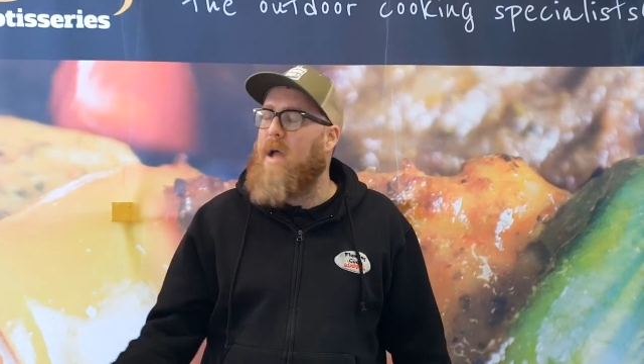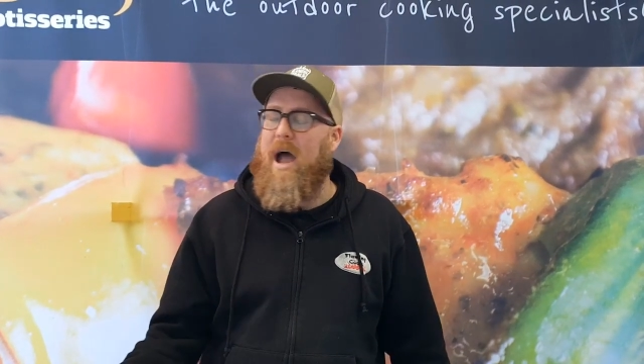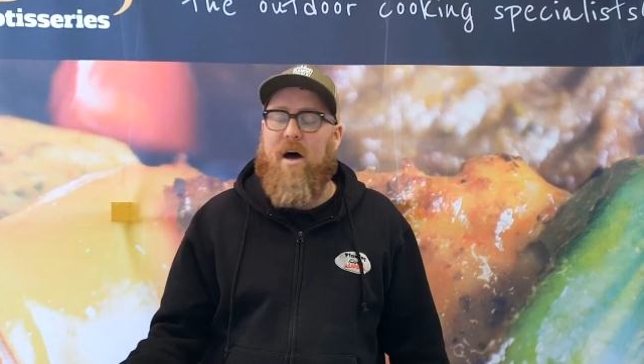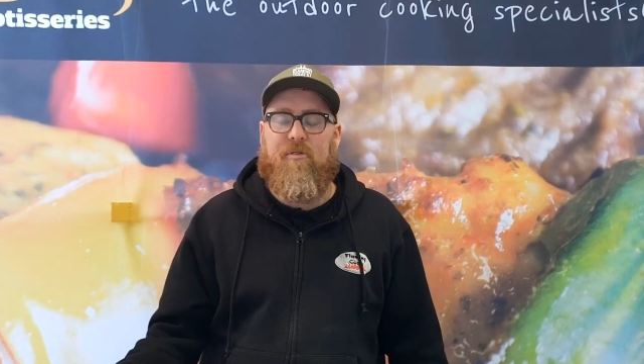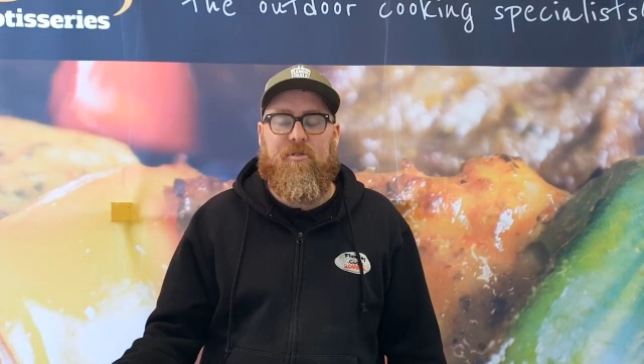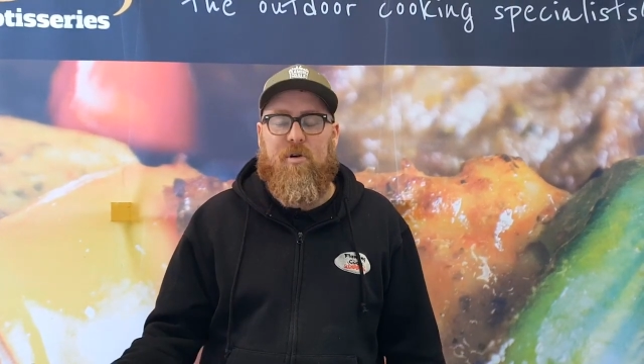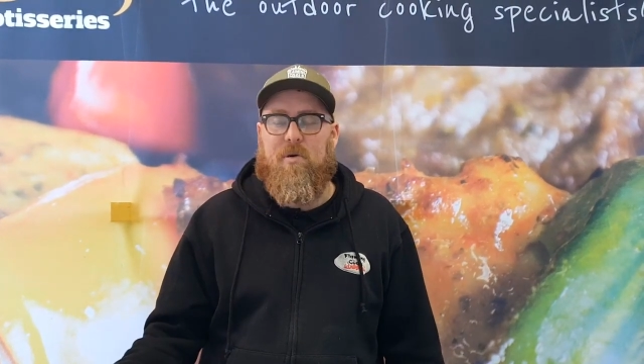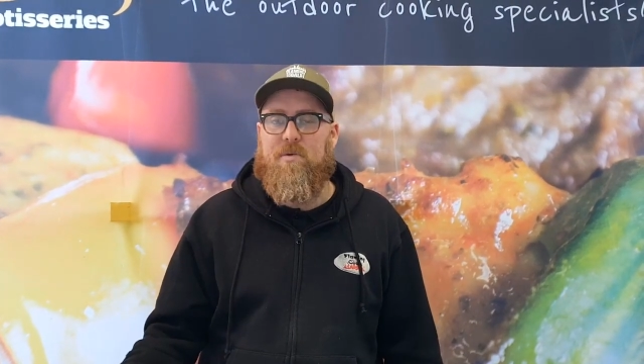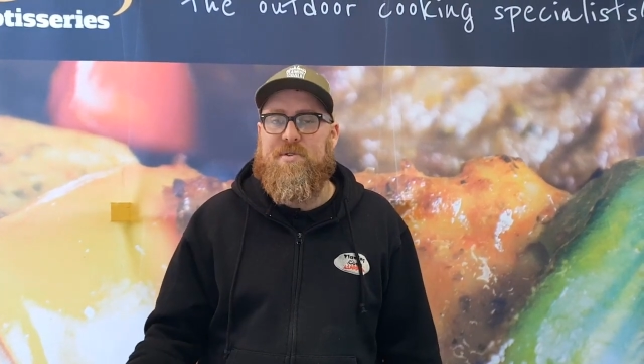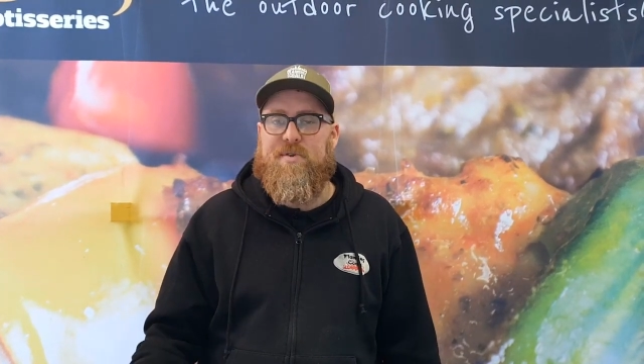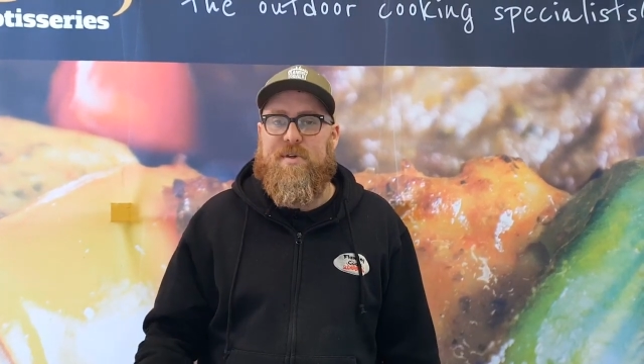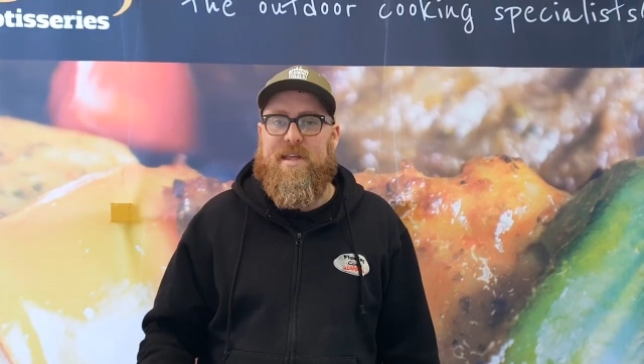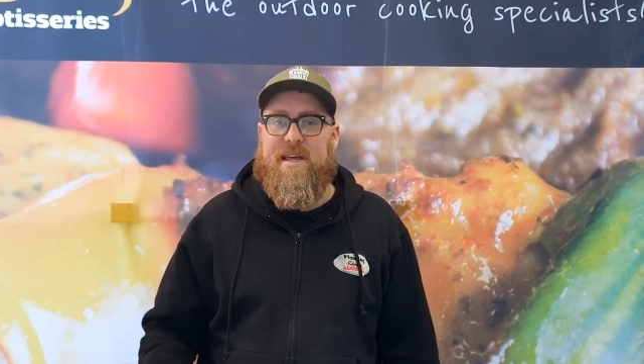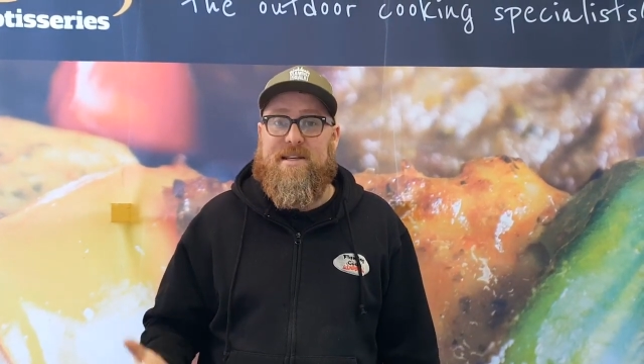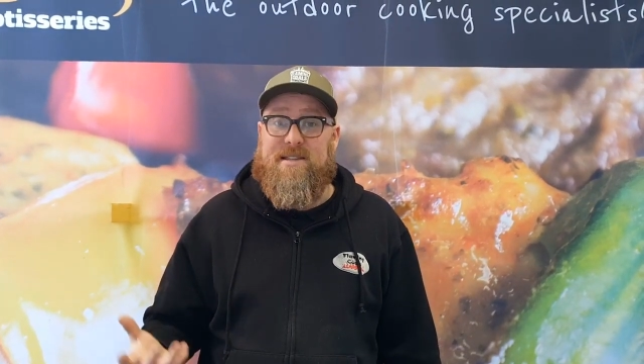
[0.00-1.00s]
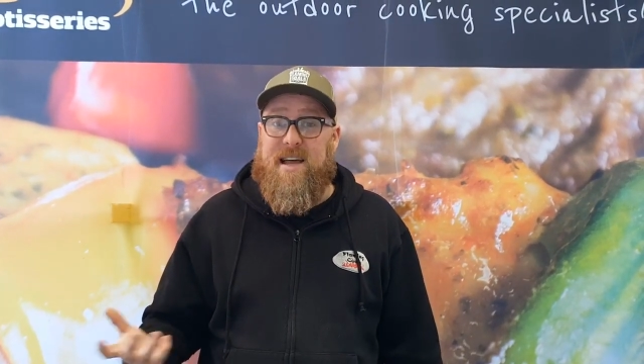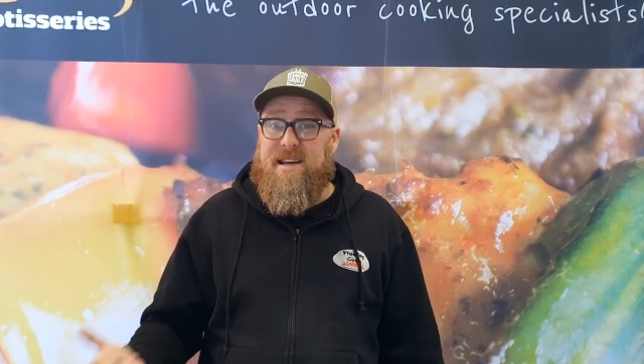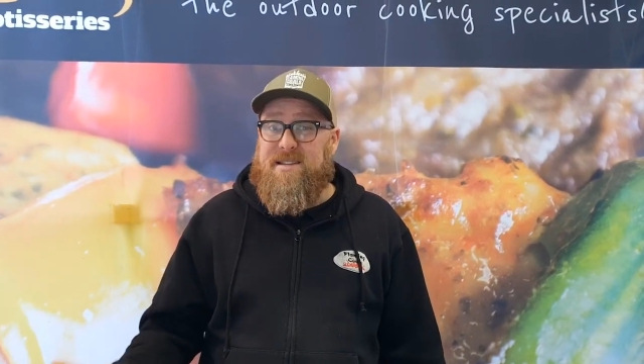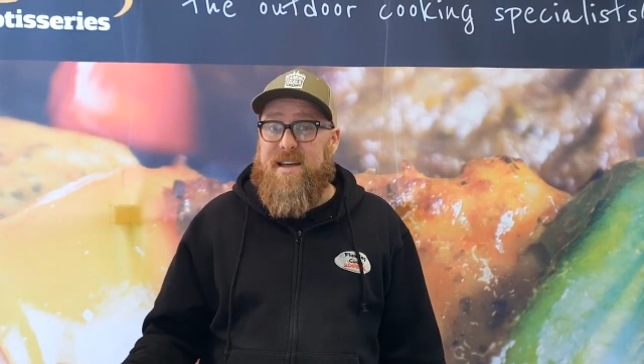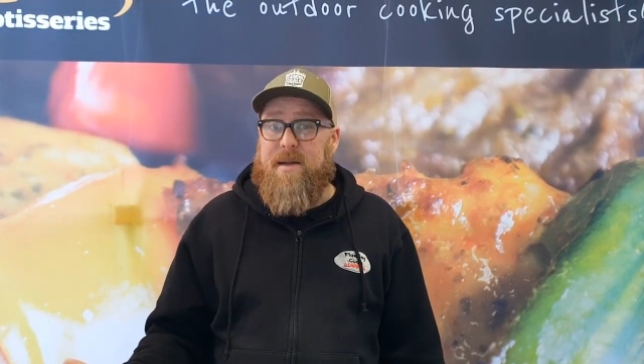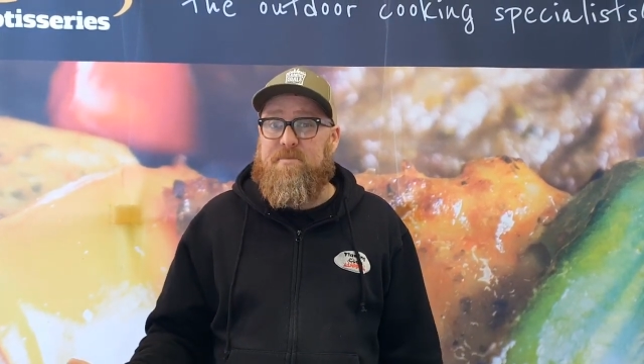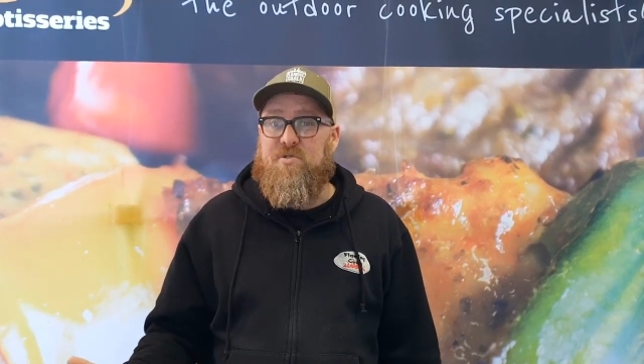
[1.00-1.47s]
alfoil will do the
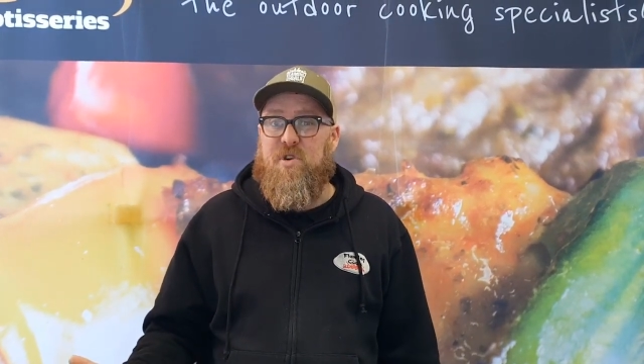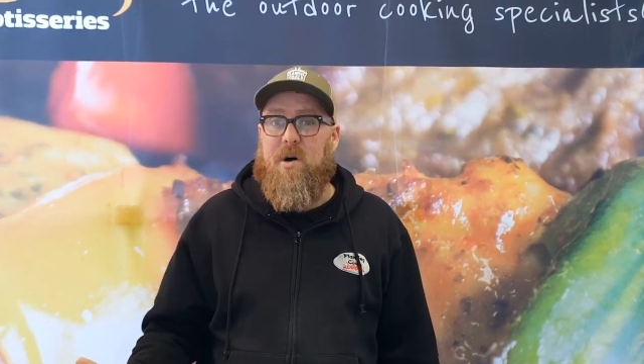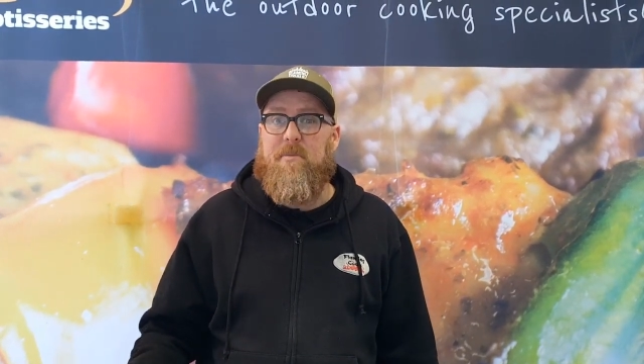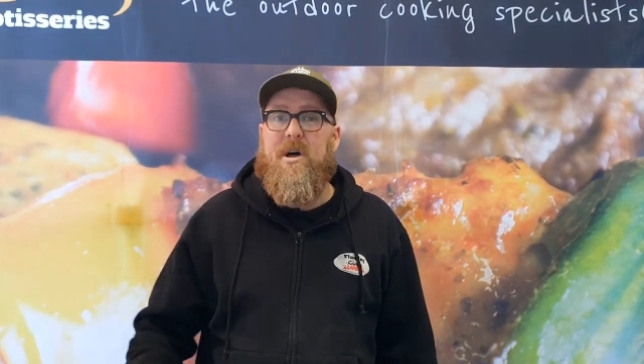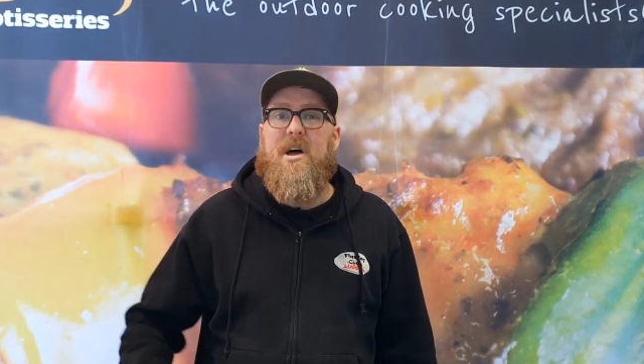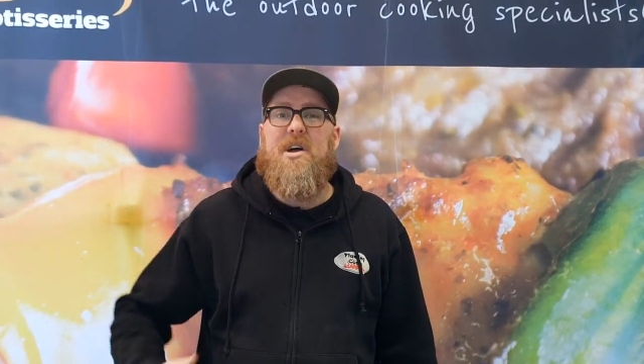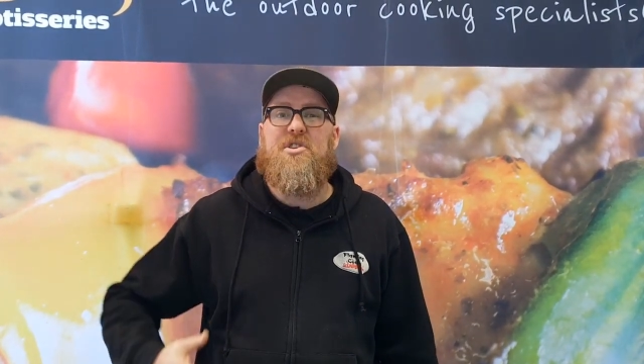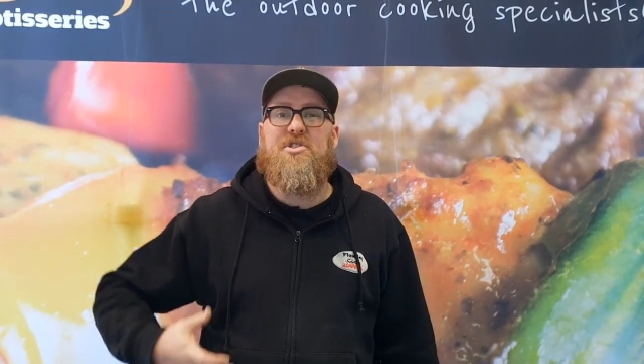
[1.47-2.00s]
exact same job,